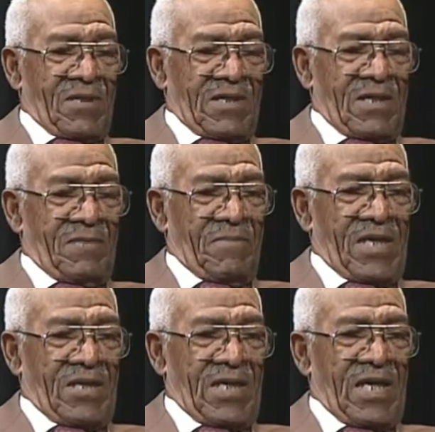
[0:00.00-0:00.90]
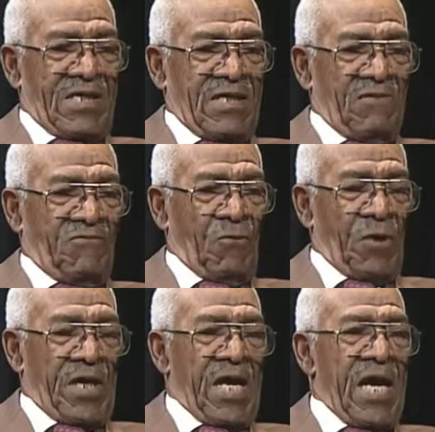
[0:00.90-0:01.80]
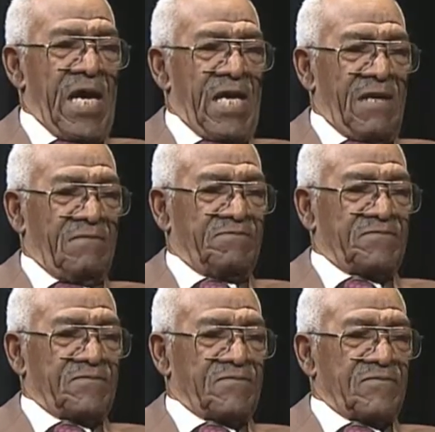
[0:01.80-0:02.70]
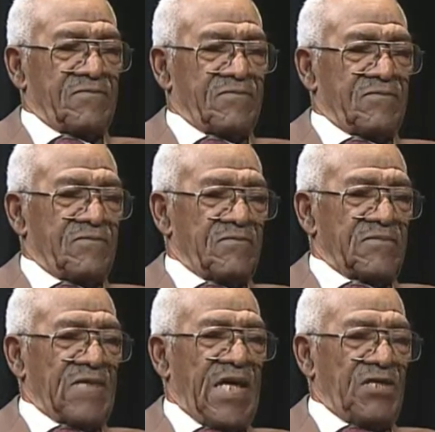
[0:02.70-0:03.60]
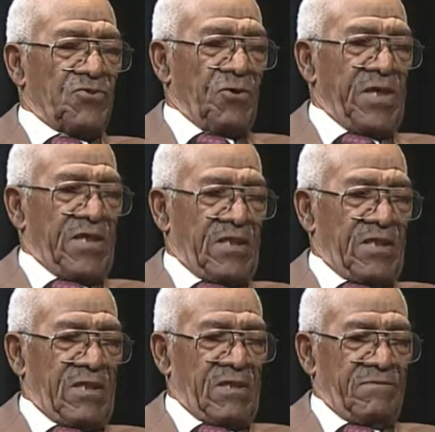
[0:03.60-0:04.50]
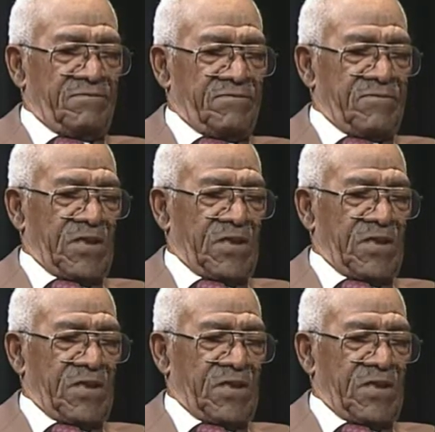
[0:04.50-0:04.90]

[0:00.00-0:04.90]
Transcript: But then about 1948, I joined the